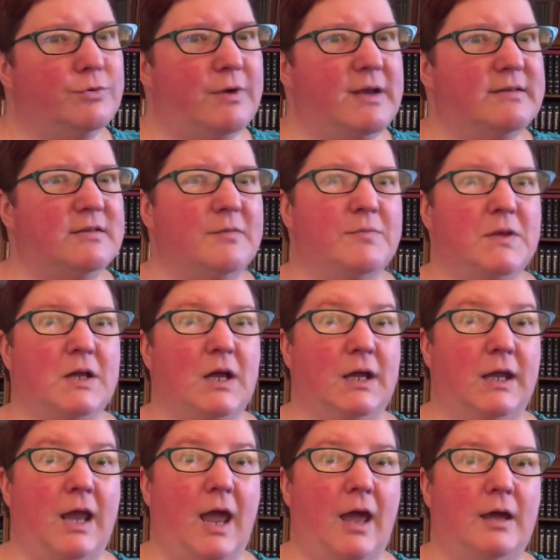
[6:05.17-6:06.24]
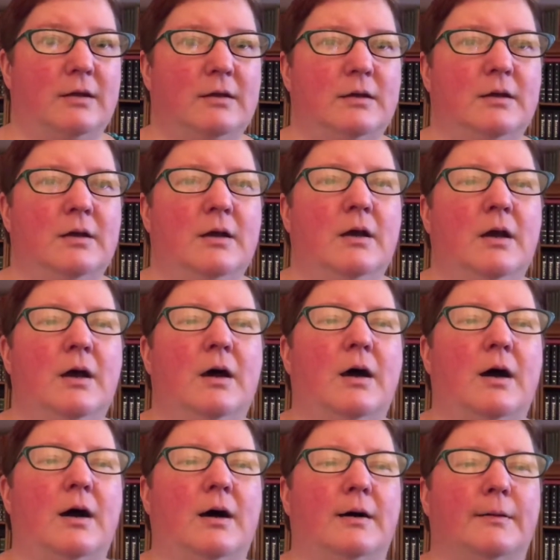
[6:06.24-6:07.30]
erase something, I can.
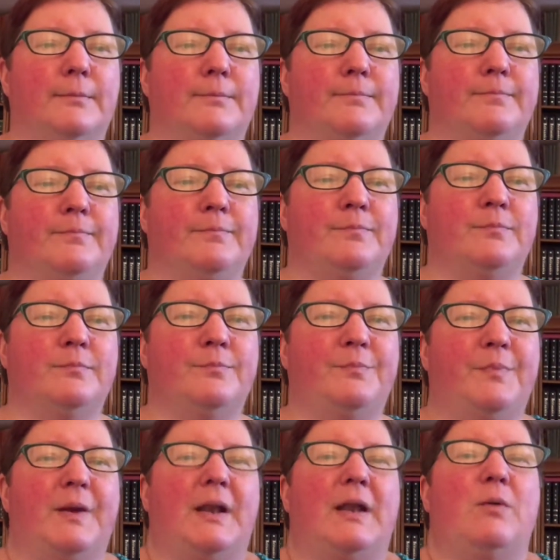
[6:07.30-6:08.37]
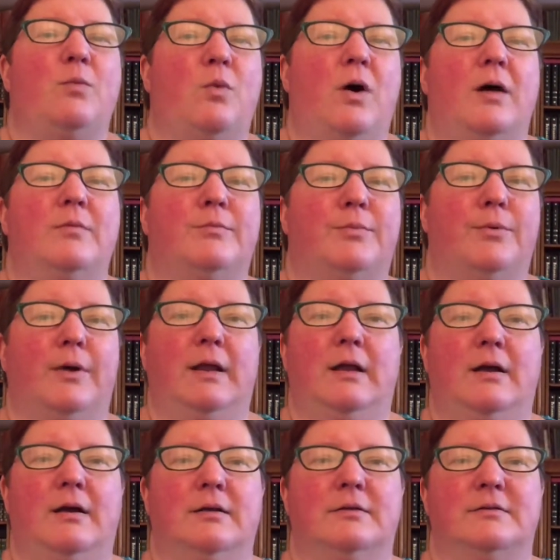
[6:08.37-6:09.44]
But I want bright
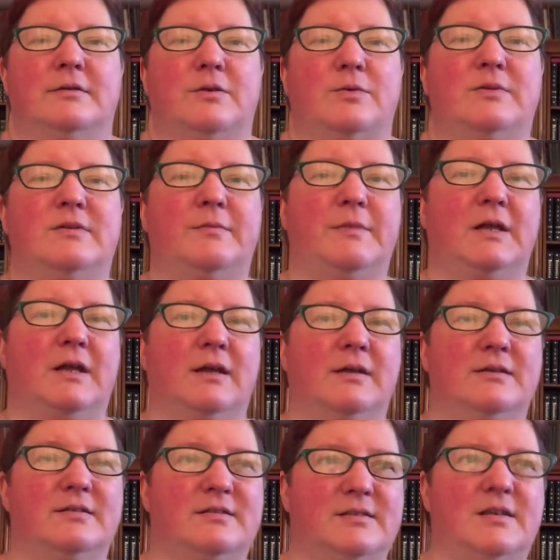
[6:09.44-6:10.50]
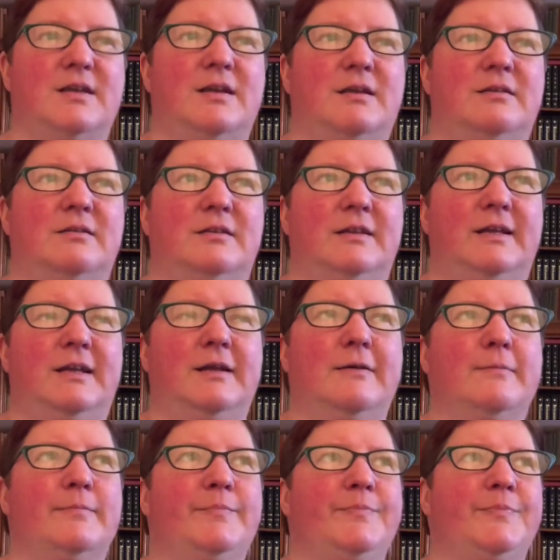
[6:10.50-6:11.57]
colors. I want something I can see easily,
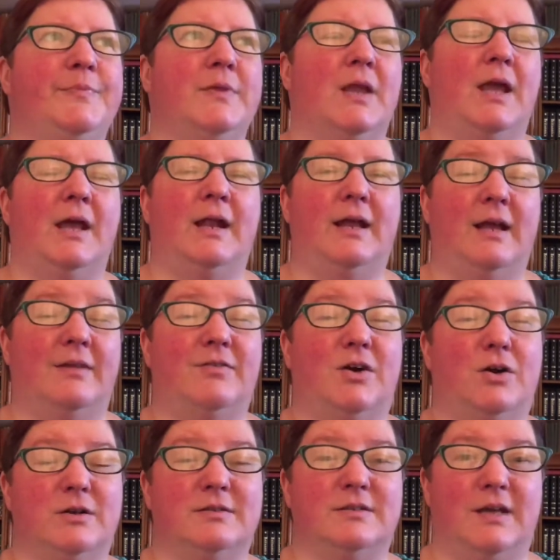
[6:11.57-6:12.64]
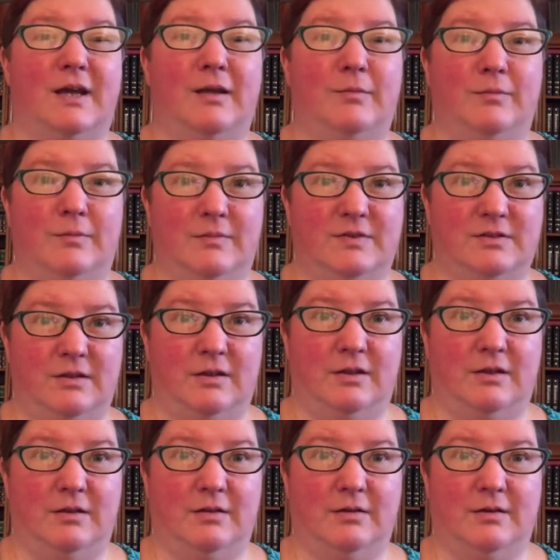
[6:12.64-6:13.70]
and I have a hard time
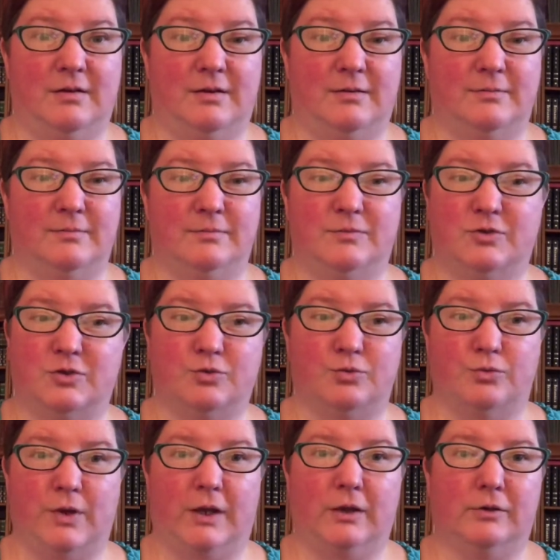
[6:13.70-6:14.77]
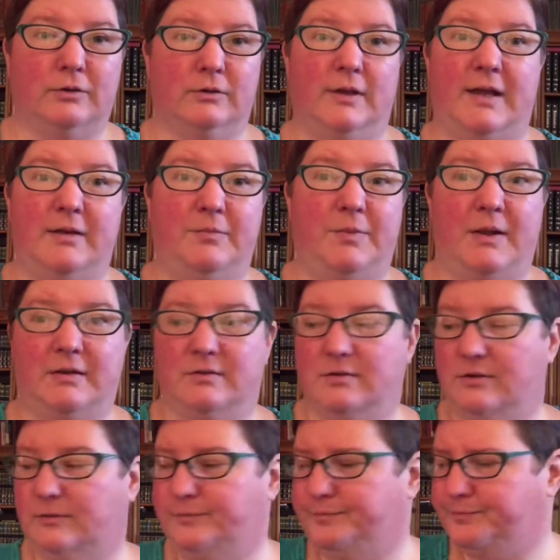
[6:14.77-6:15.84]
seeing just regular lead
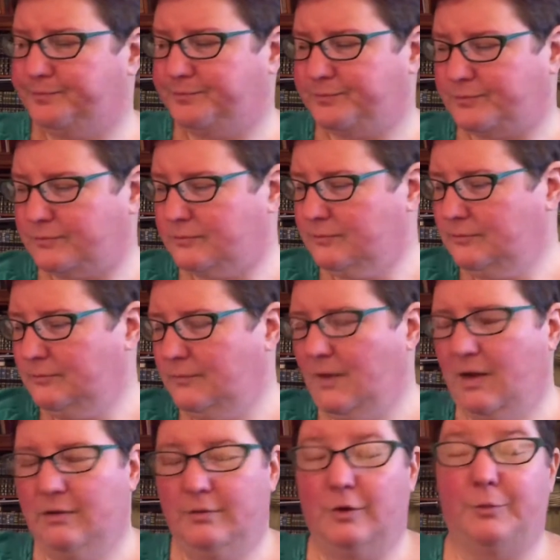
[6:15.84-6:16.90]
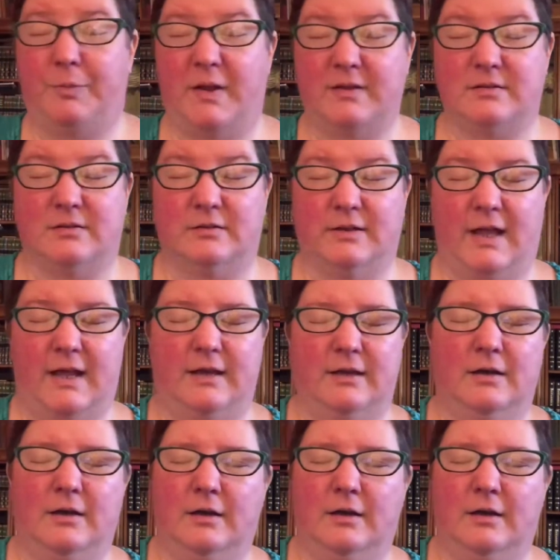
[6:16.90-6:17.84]
pencil or pencil lead.